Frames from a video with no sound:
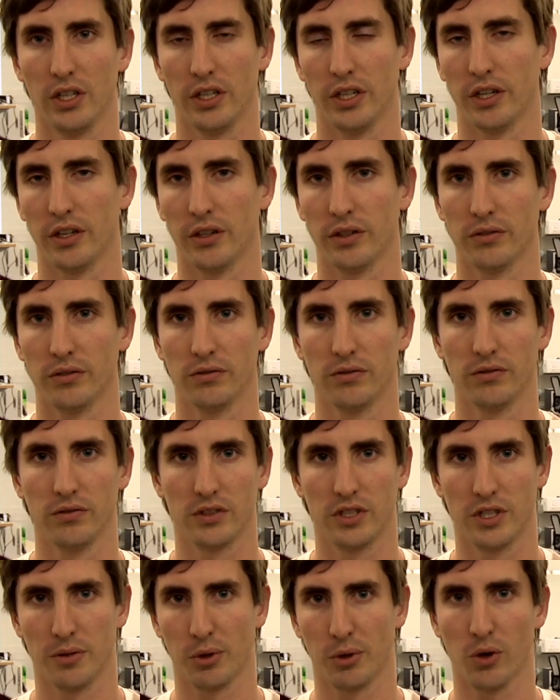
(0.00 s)
you know,
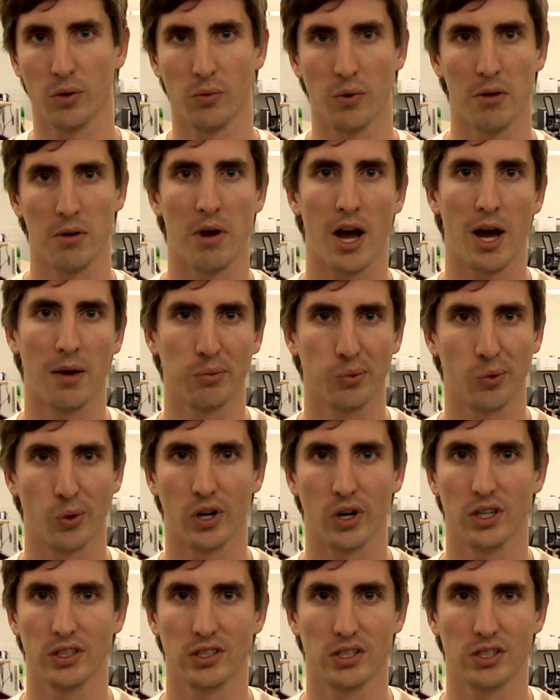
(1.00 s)
typical web app work.